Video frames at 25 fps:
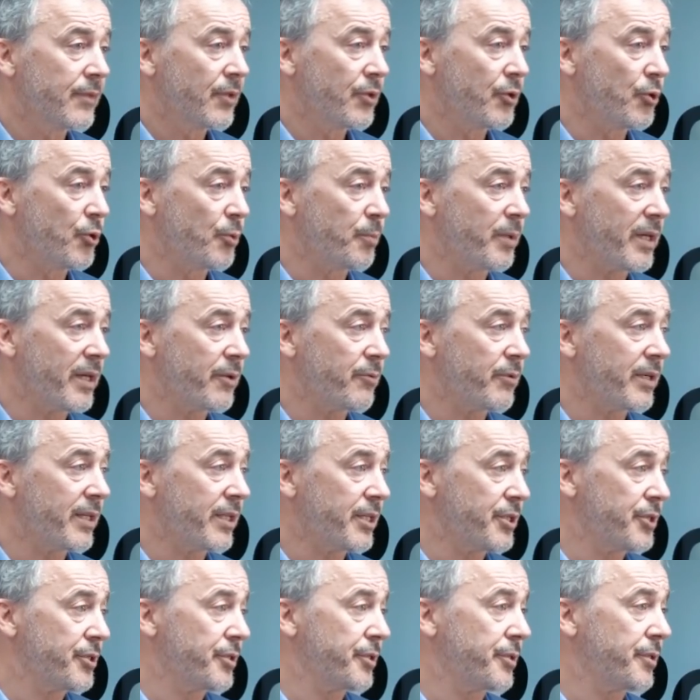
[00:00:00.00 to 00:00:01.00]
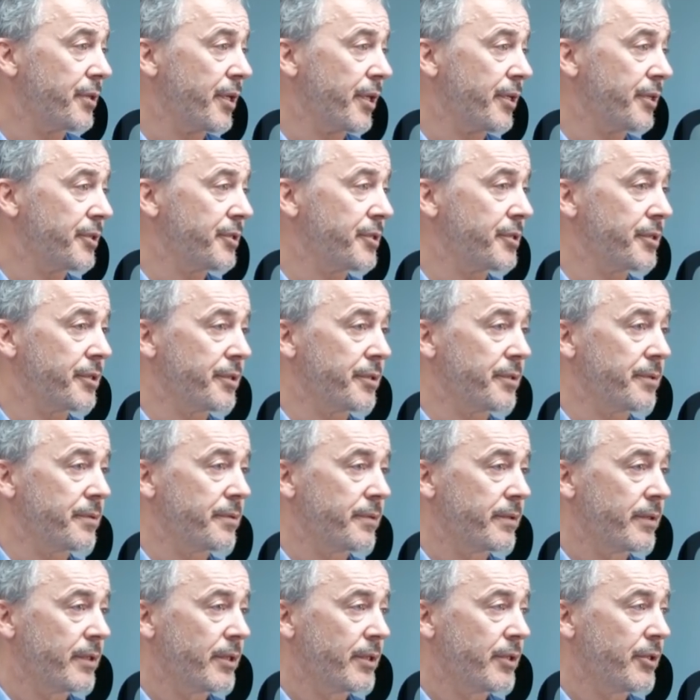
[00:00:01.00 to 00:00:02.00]
Nobody really knew how to
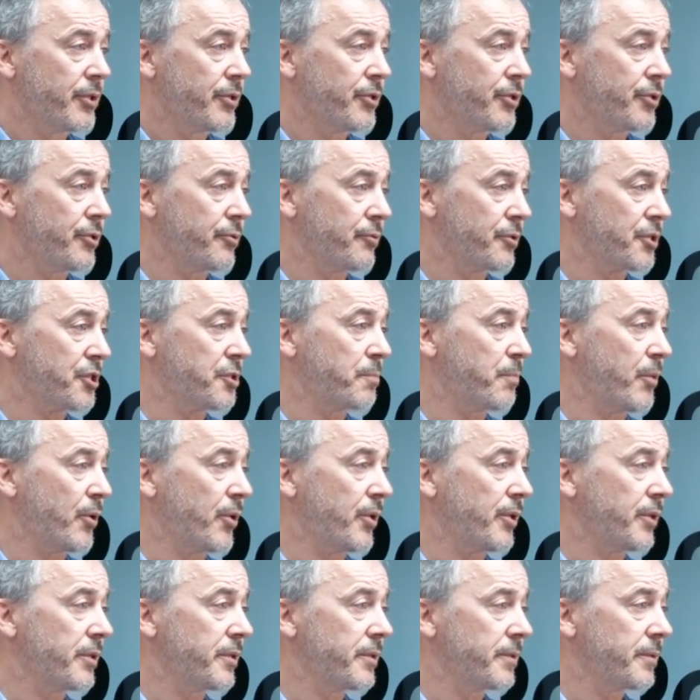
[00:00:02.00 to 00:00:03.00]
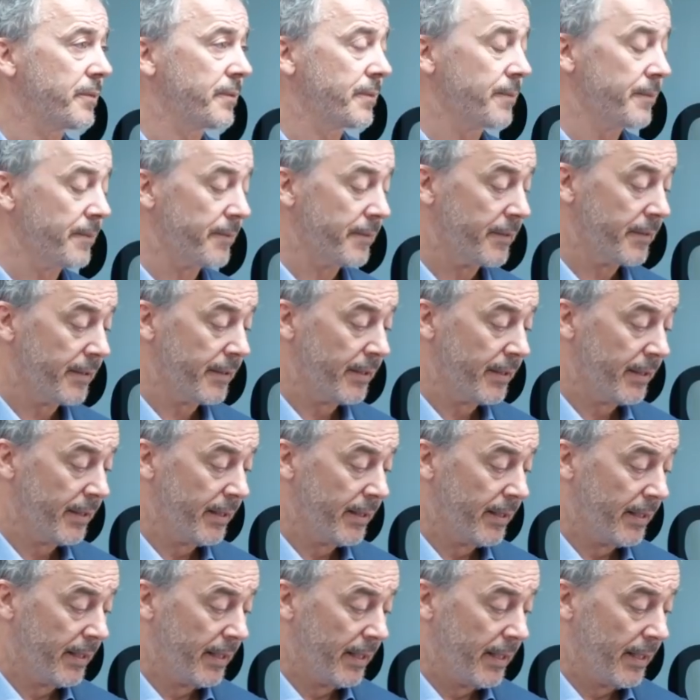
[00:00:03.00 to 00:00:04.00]
respond.
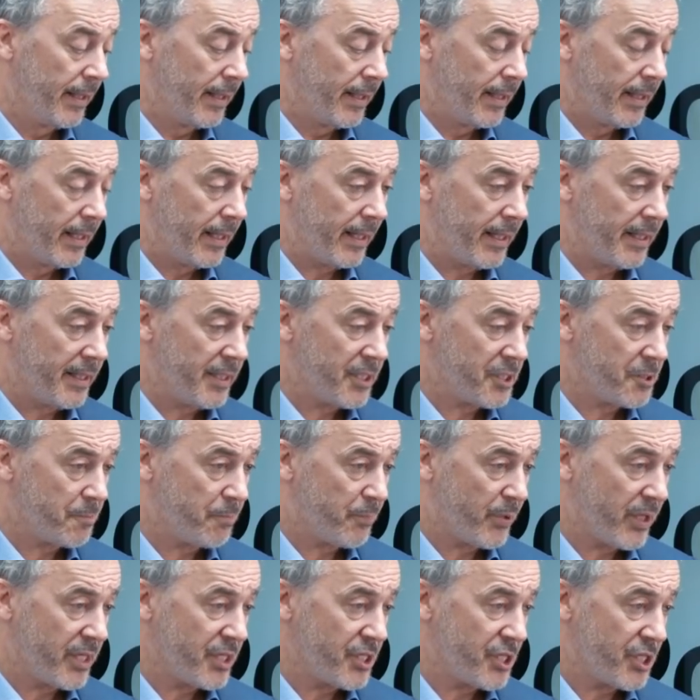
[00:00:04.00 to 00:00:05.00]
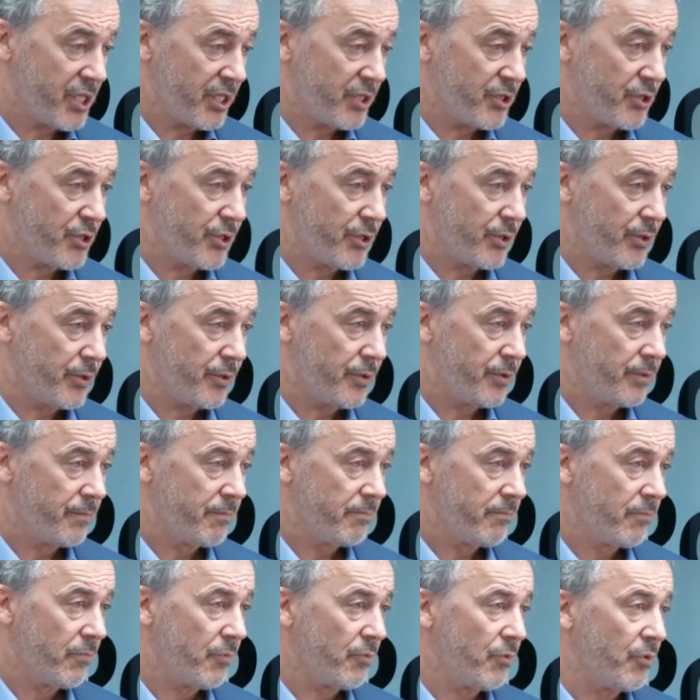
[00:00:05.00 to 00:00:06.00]
And this brings you into
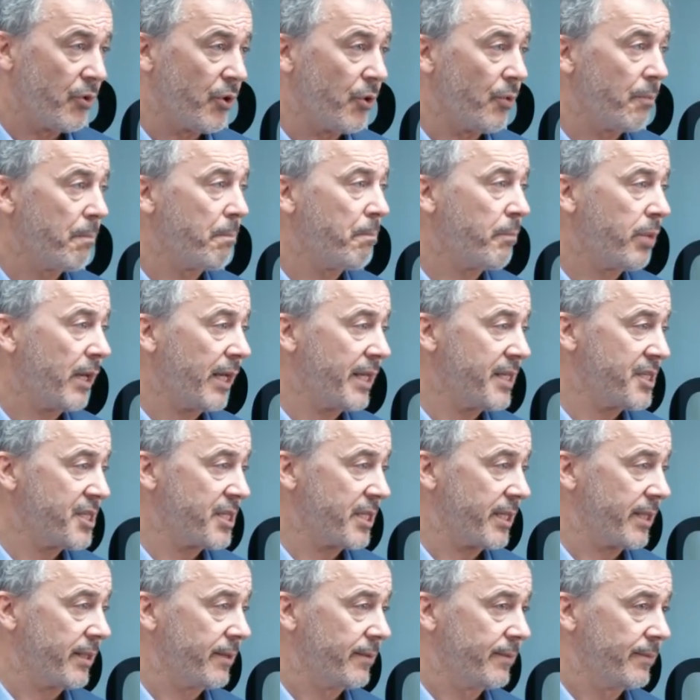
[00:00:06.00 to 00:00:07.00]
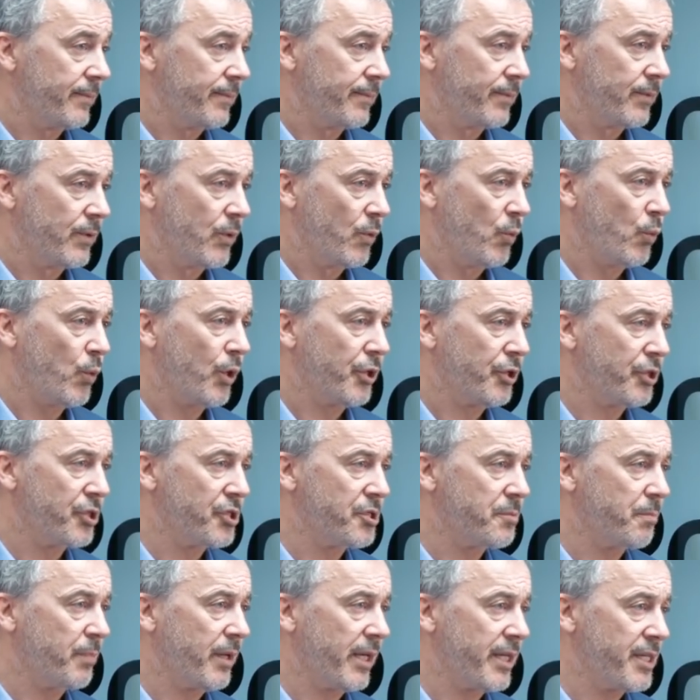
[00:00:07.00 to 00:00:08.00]
policing. What
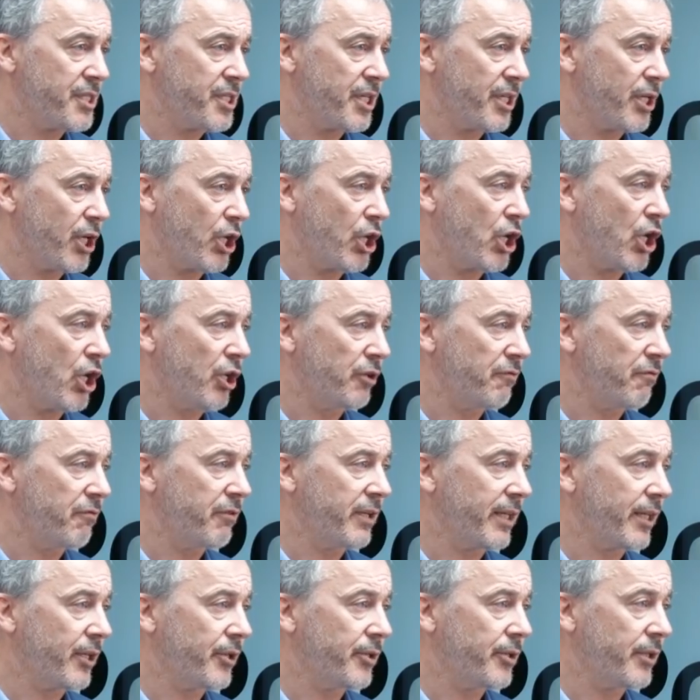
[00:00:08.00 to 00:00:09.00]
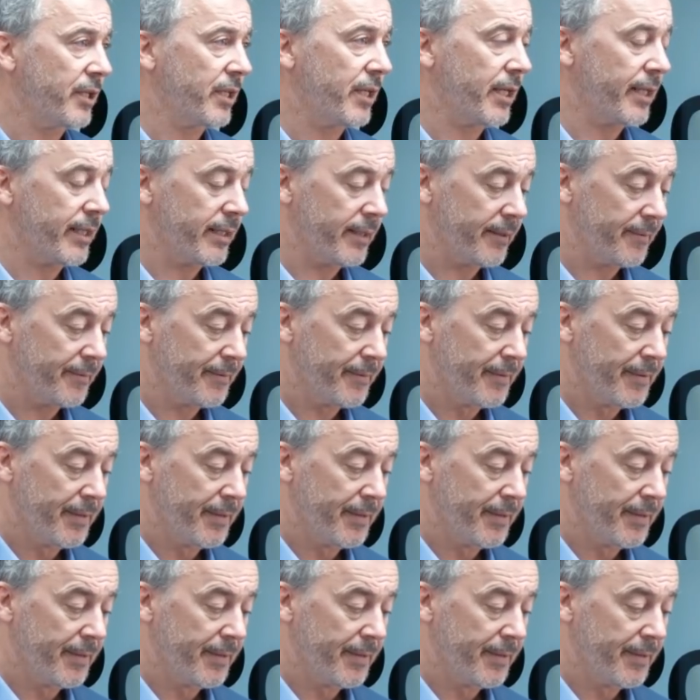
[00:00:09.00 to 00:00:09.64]
does policing a conflict look like?